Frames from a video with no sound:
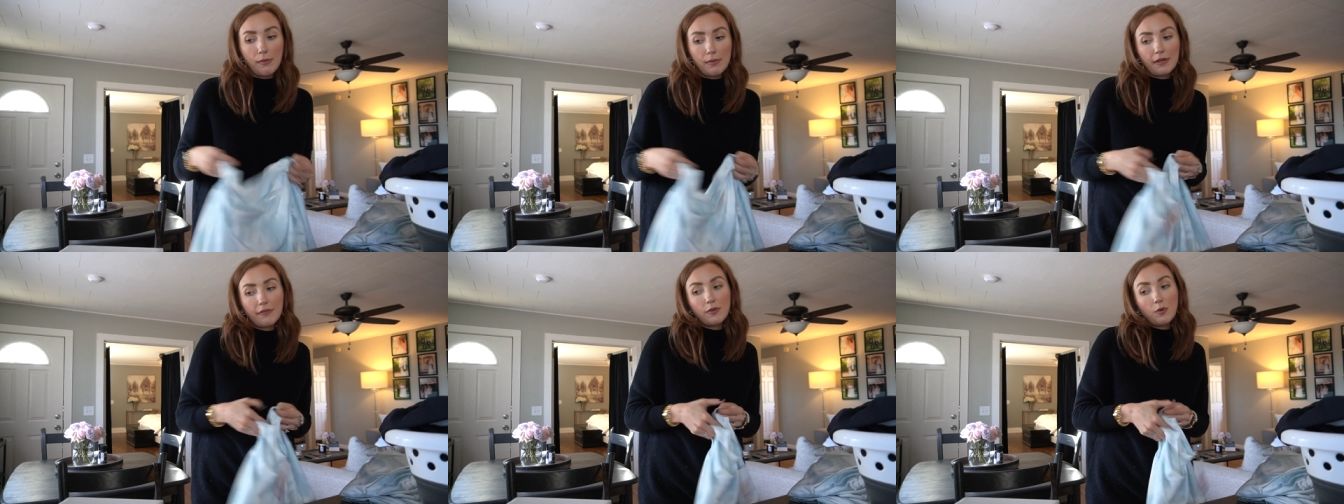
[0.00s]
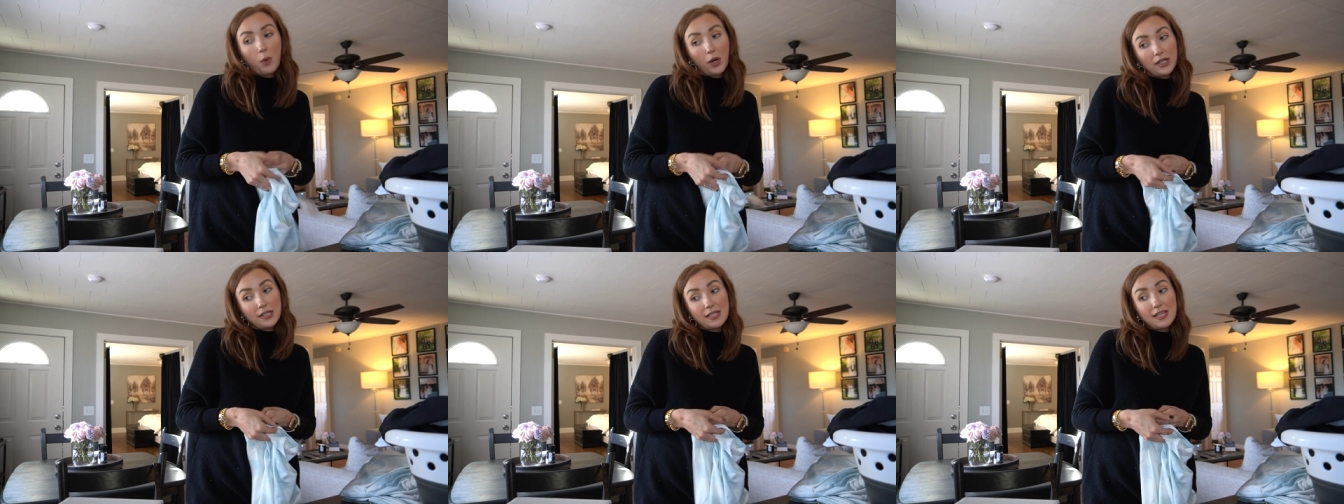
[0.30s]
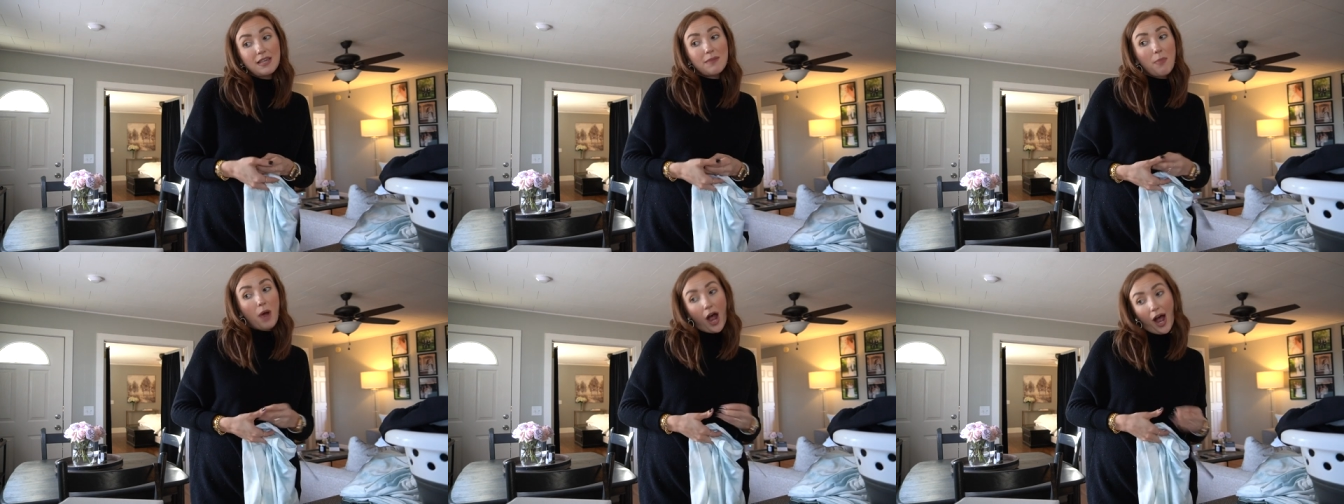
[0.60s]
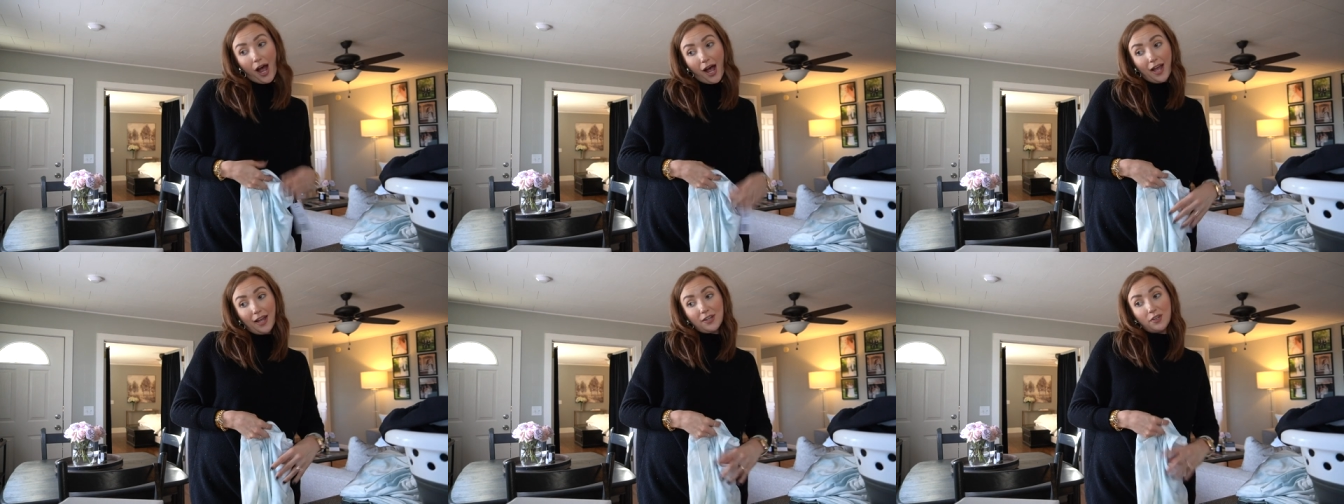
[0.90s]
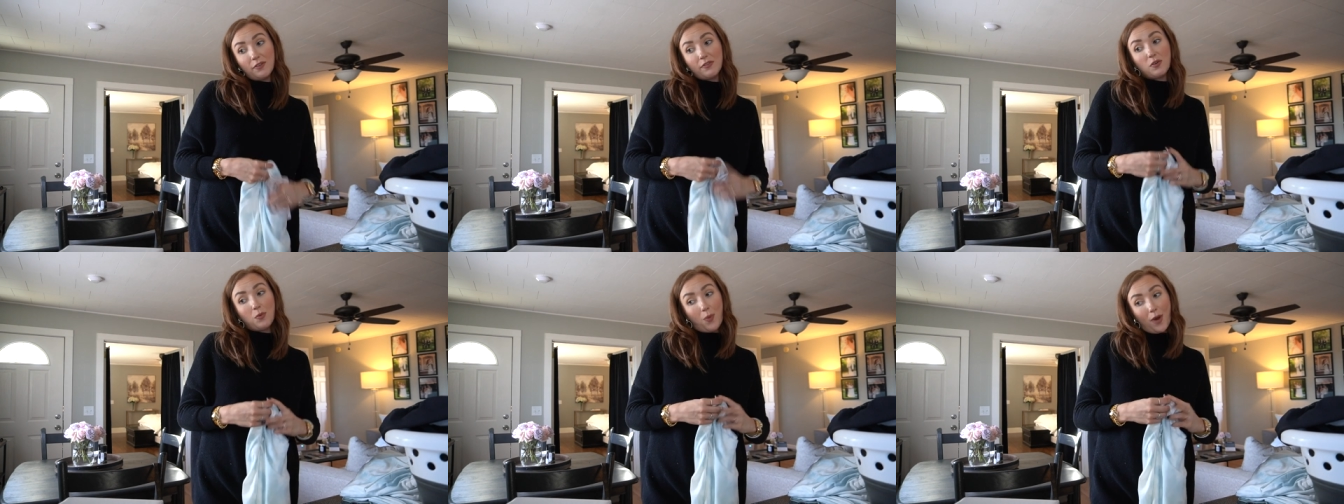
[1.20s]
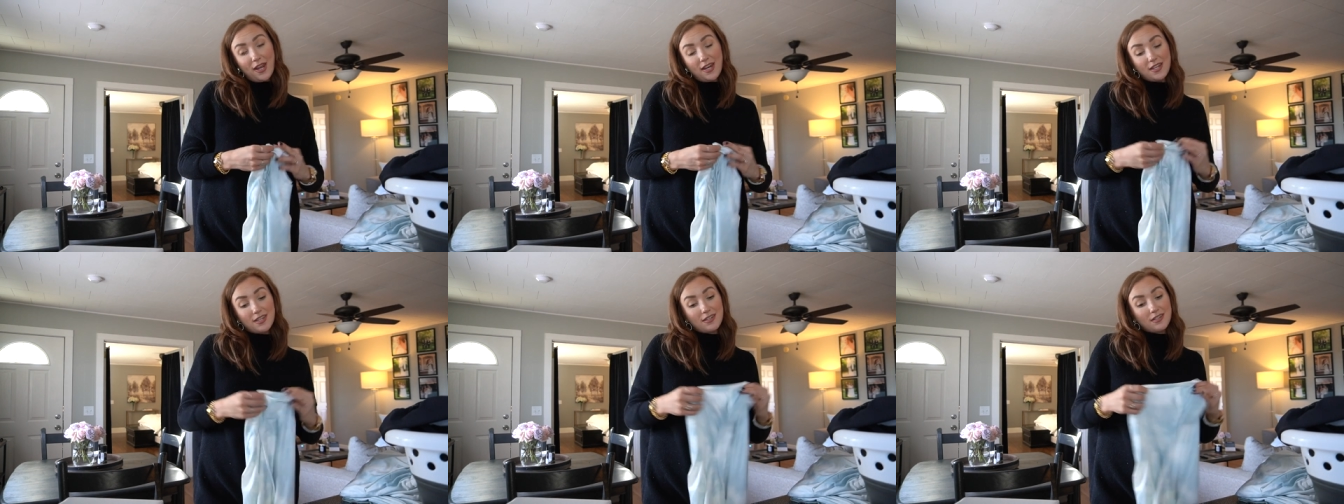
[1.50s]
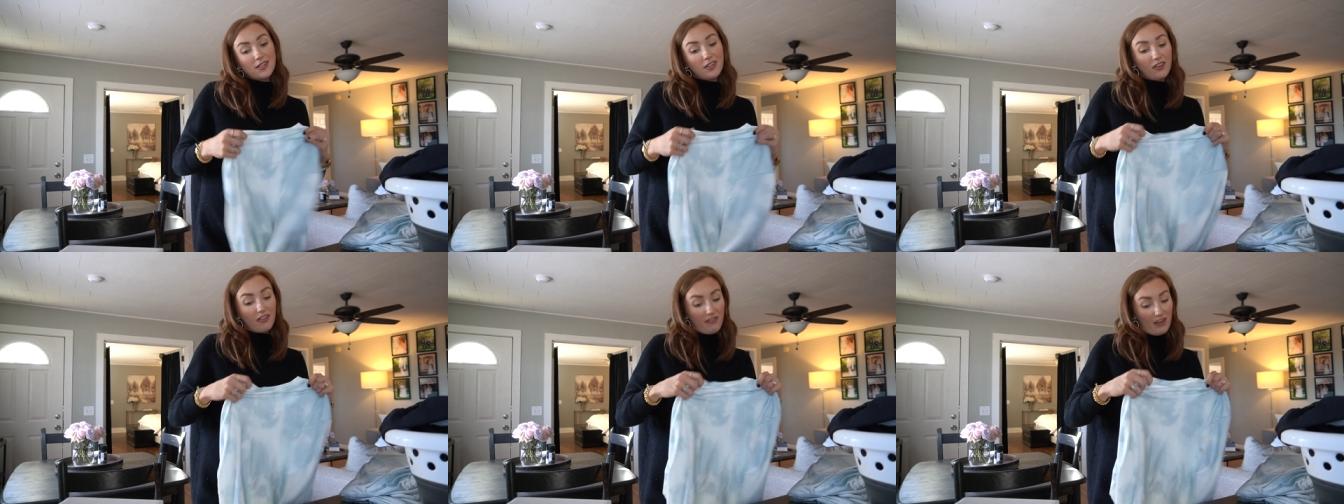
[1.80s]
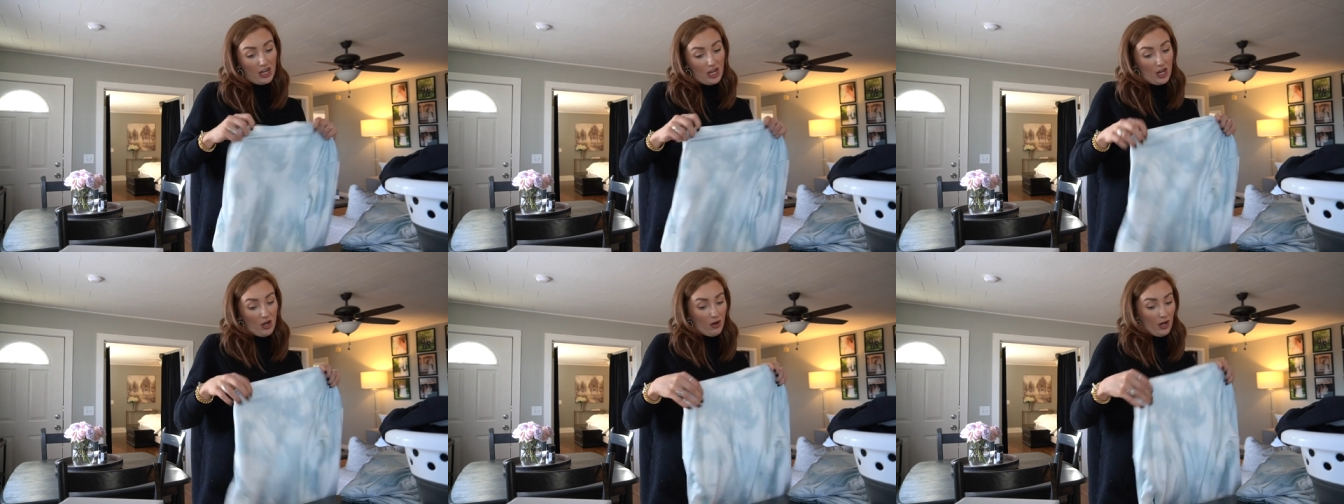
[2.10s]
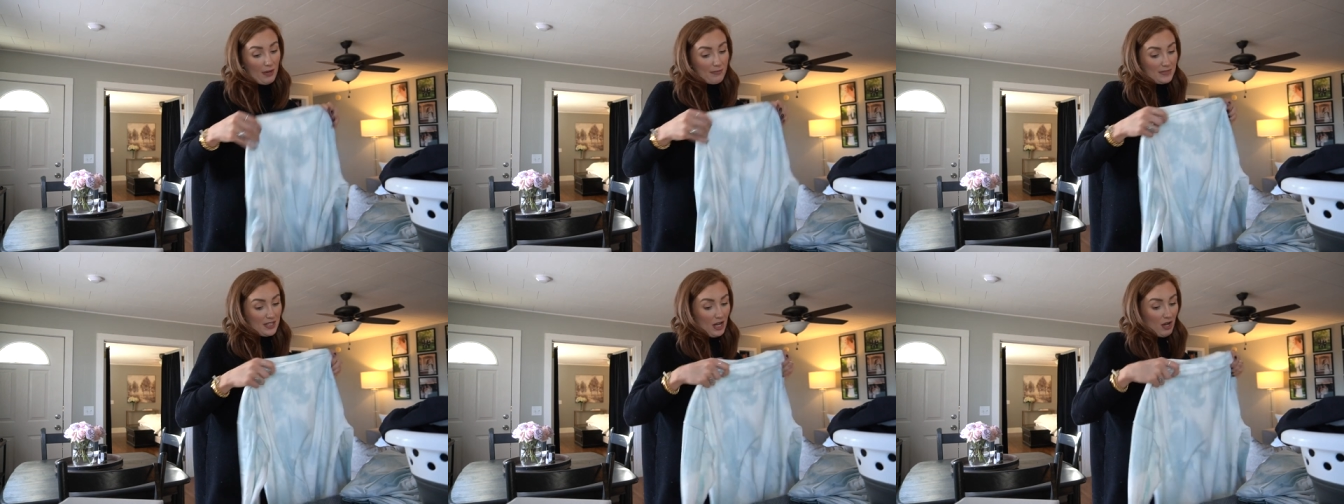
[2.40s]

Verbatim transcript: but if you wanna see them on, you have to wait till the video comes